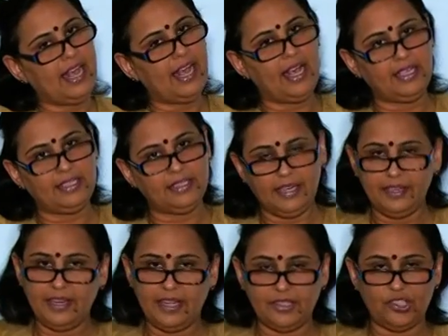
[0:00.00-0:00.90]
as
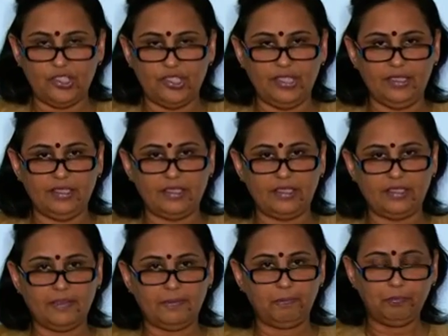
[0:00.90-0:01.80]
industries.
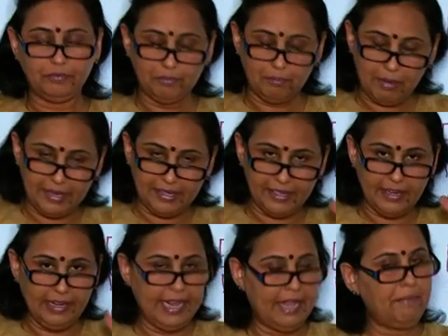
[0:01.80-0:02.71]
But in a
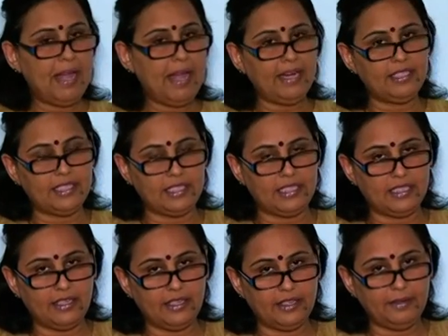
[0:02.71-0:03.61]
layman's
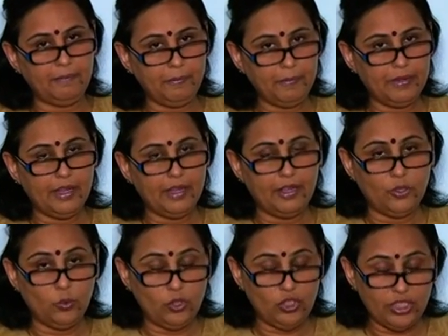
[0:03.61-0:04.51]
term,
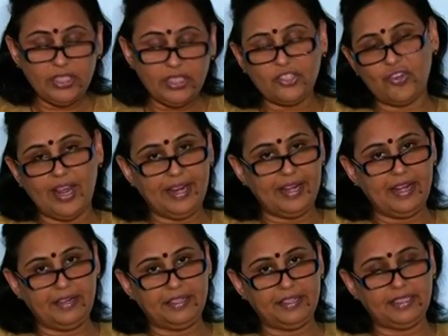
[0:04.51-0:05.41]
you just try and
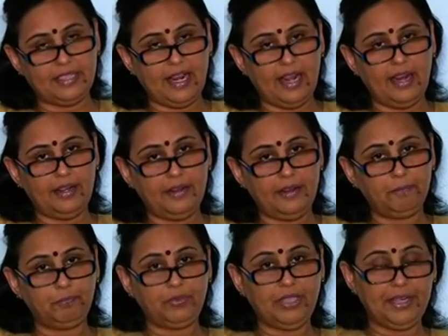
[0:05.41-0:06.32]
understand
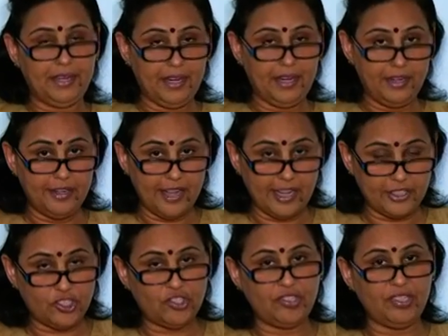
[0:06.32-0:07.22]
that
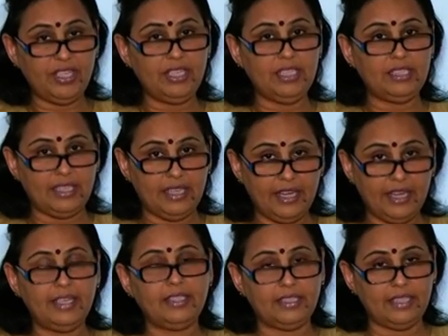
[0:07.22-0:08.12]
industries
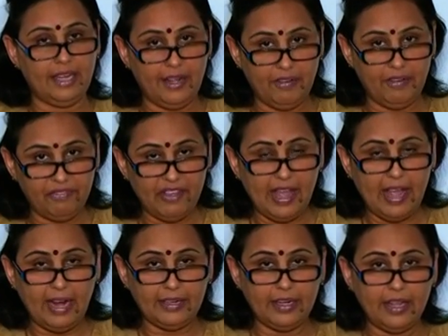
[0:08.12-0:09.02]
is in
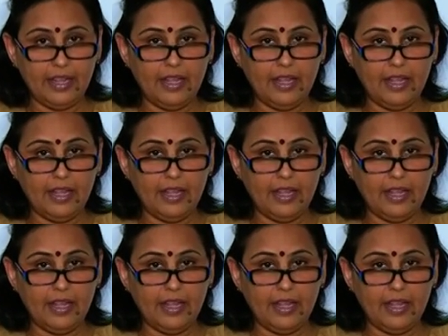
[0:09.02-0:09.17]
fact